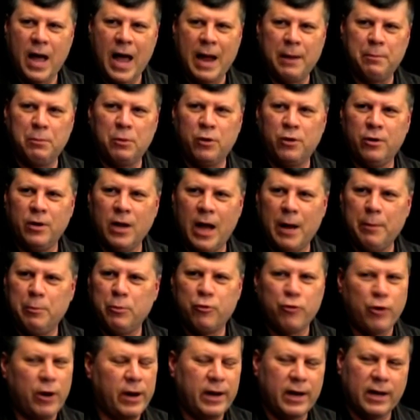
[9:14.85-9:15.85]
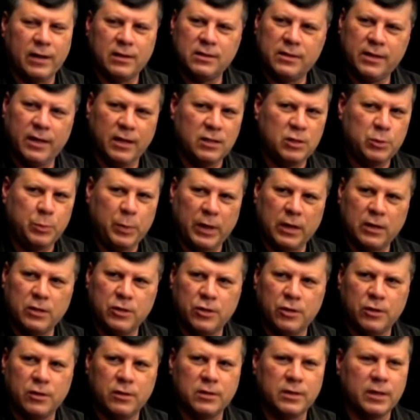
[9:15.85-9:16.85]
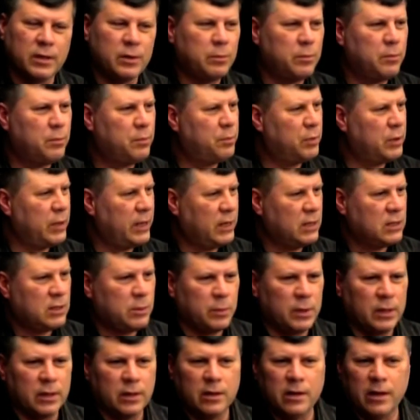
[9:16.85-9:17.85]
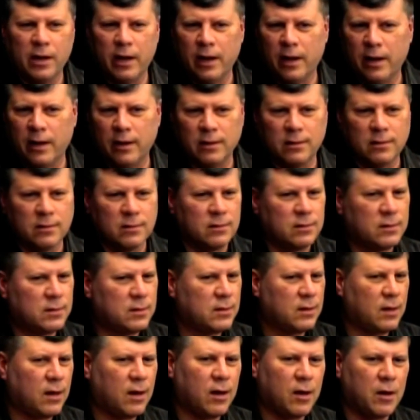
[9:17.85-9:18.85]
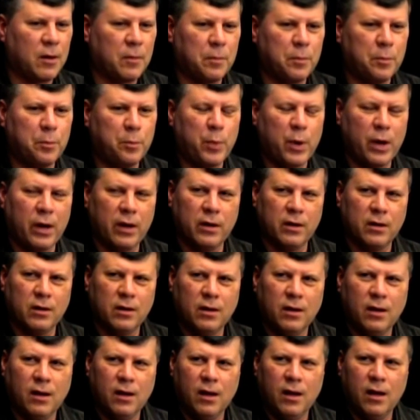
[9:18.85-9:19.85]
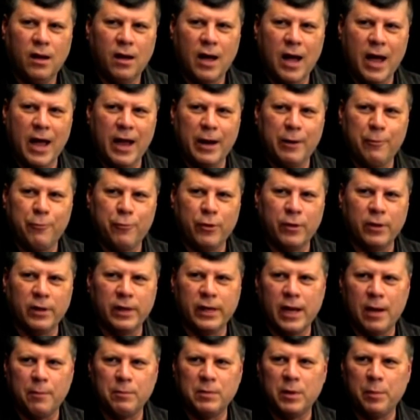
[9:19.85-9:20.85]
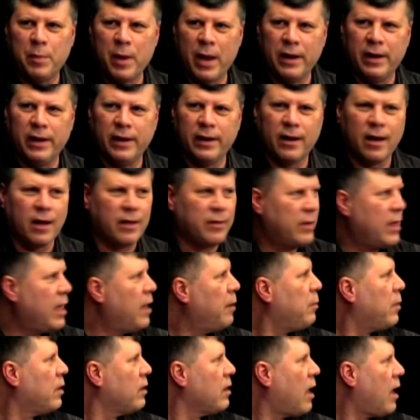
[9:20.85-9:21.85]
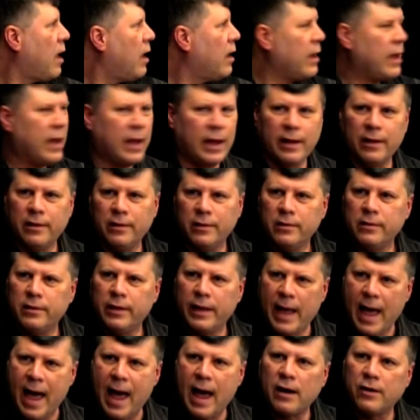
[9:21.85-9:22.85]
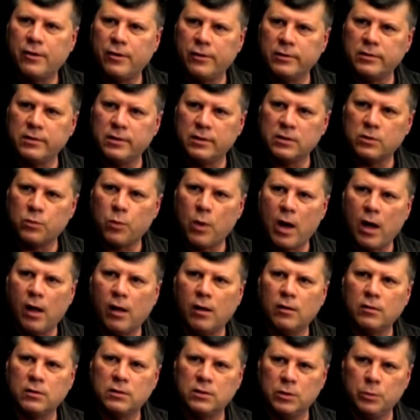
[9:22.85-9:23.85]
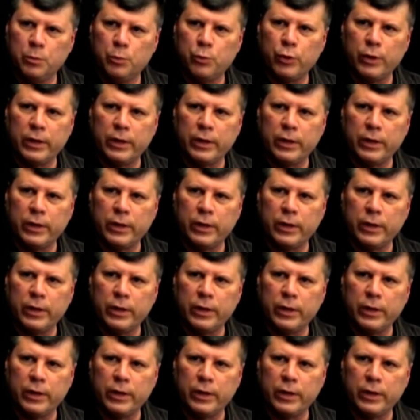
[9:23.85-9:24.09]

I'm I'm great at stage pictures and placement, and um, but I really am depending on them a lot and the actors as well to mm-hmm.